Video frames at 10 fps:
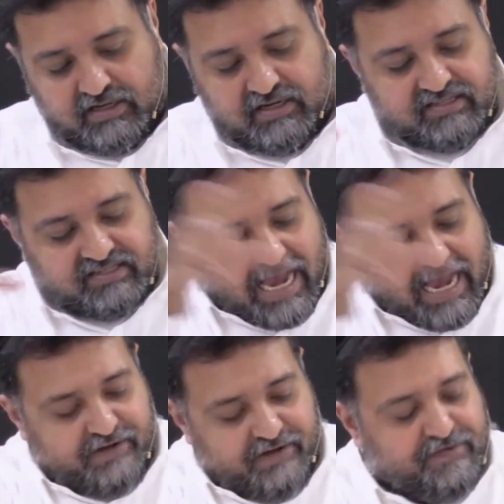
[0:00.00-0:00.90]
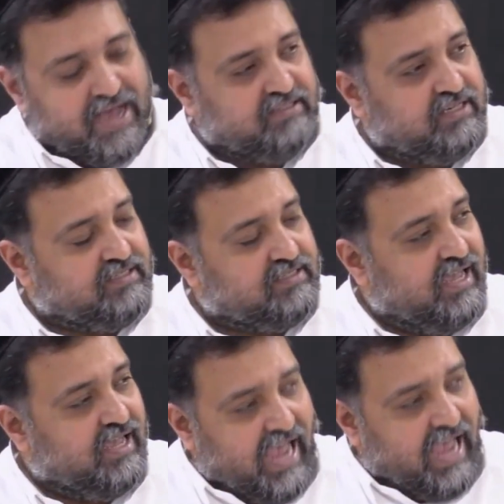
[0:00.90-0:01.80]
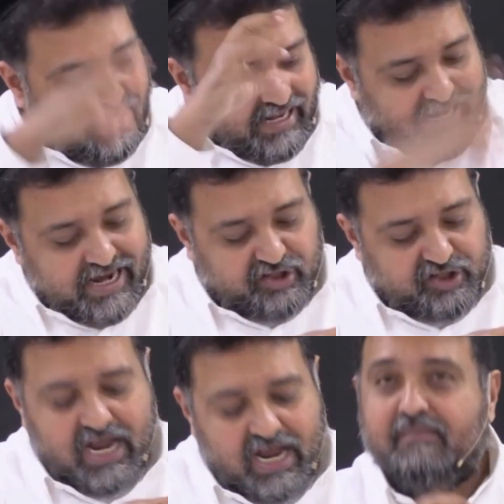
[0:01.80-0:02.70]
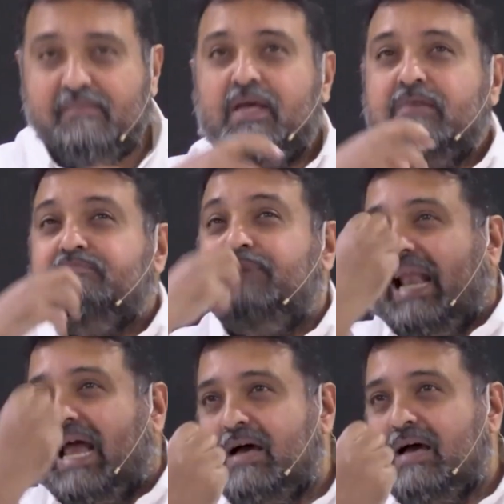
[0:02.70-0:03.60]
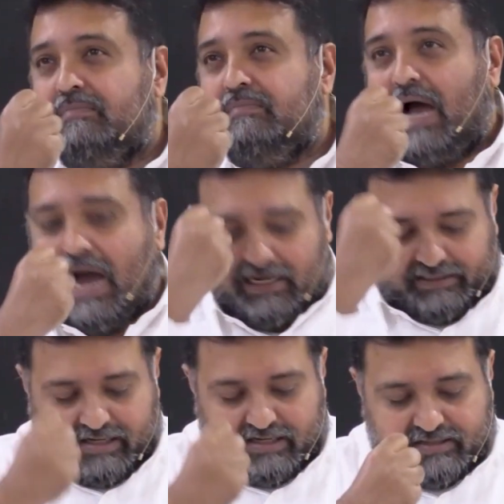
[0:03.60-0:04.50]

sacrifices, and each time Balaam utters